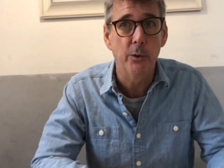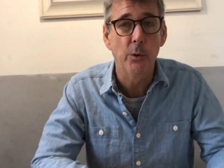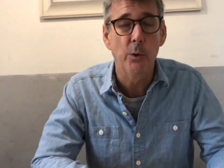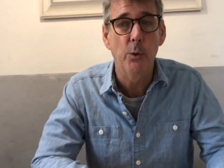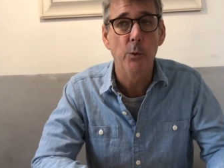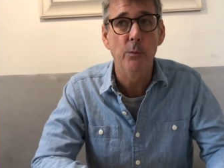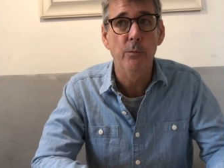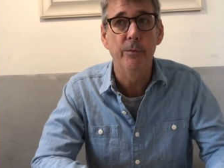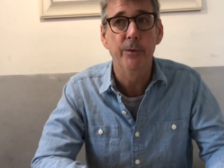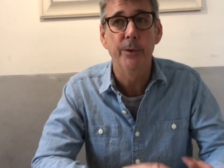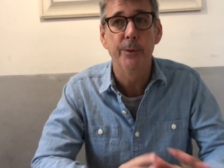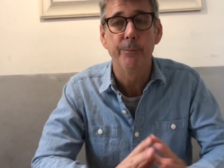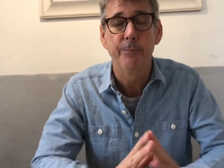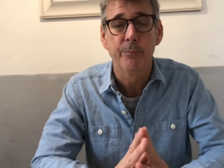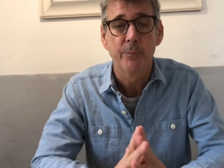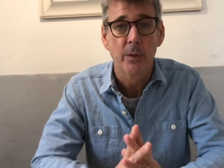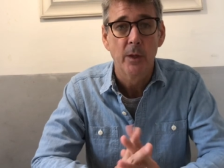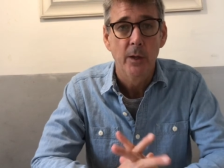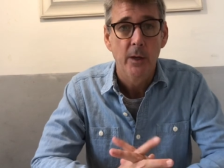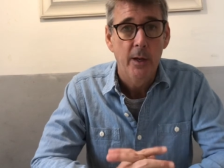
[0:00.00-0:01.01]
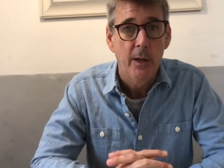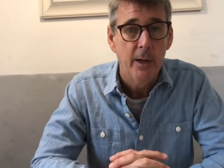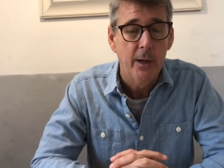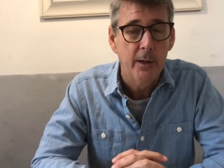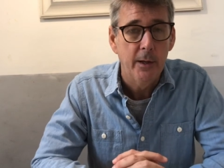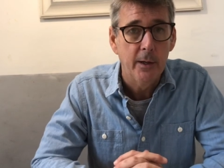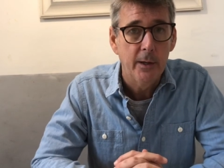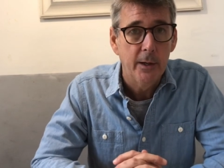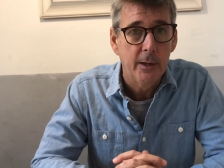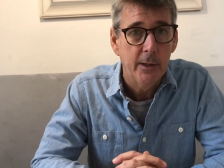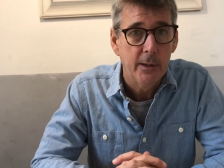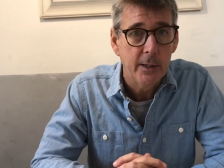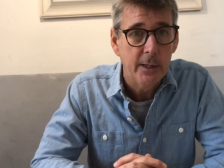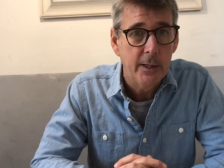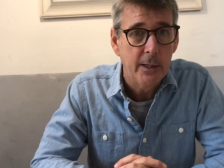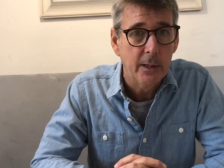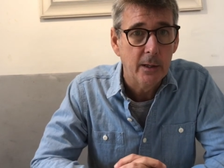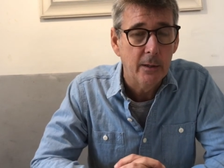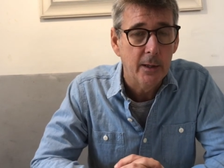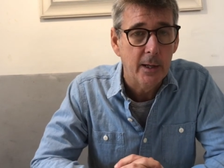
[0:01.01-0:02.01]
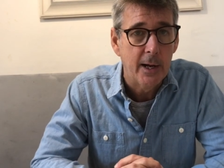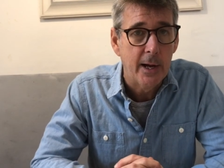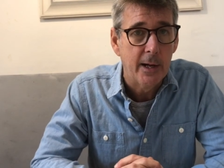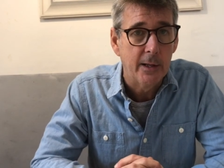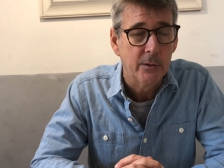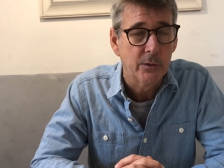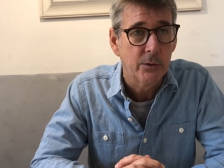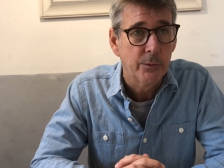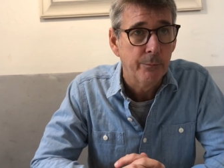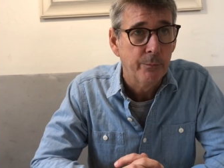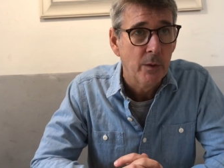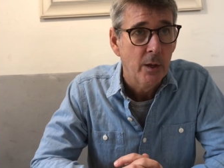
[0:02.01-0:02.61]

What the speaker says: over in class.